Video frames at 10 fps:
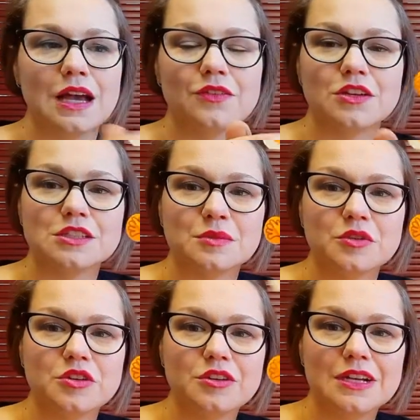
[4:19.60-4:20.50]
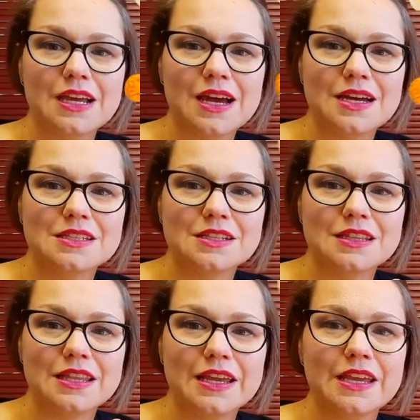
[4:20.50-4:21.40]
I've got some googly eyes
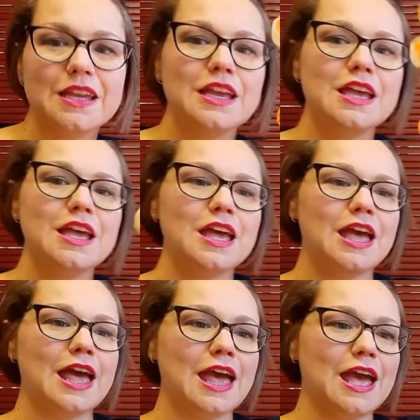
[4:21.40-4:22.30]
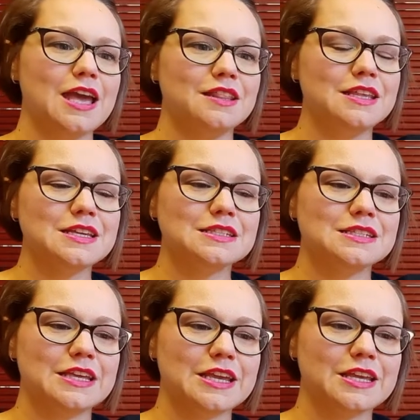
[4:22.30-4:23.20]
on there, and this
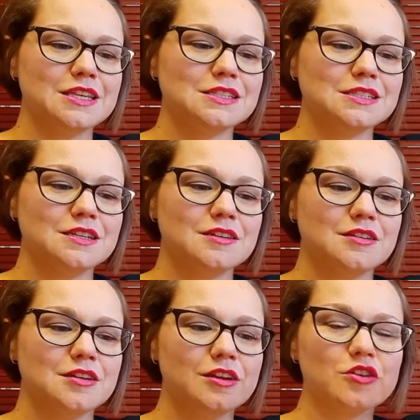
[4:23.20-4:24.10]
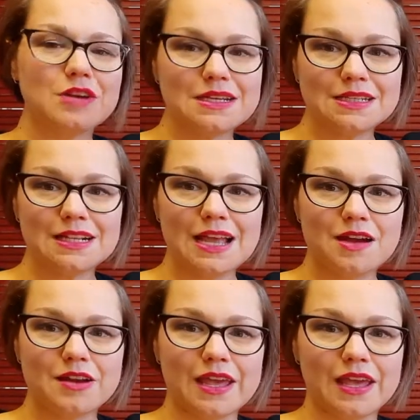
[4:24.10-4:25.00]
is crazy
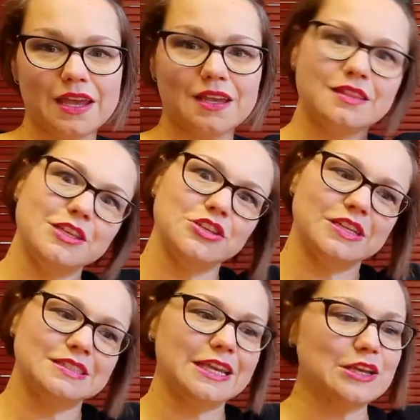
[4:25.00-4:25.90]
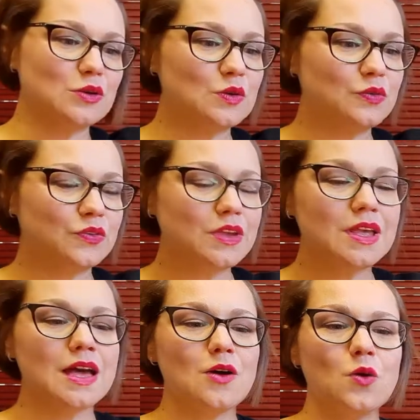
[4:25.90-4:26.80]
clown hair that you can take off.
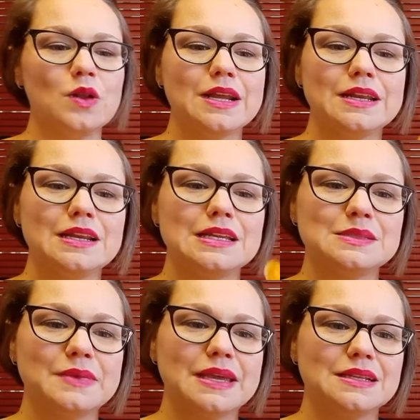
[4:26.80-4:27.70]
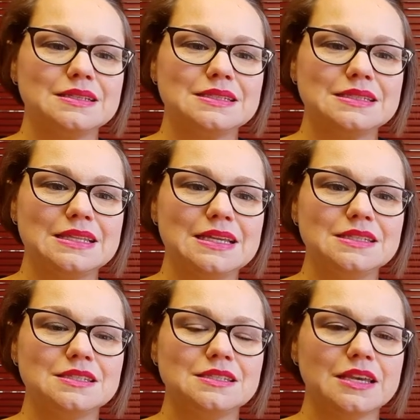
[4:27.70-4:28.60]
All I did is made
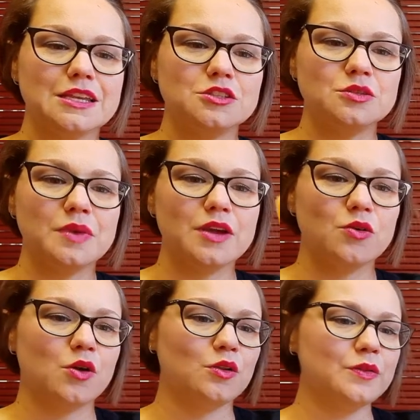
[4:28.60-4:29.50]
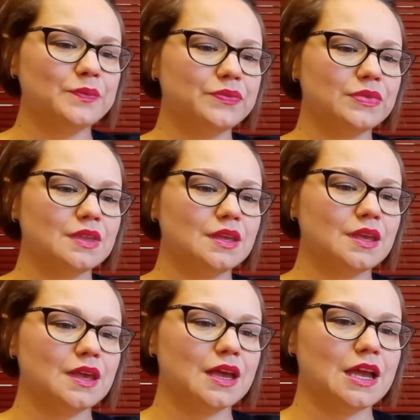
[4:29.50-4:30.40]
slits into my roll,
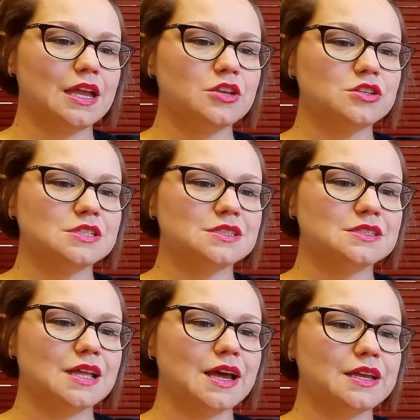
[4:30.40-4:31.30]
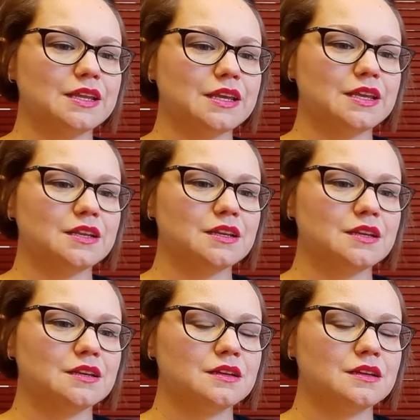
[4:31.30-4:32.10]
and you just slide in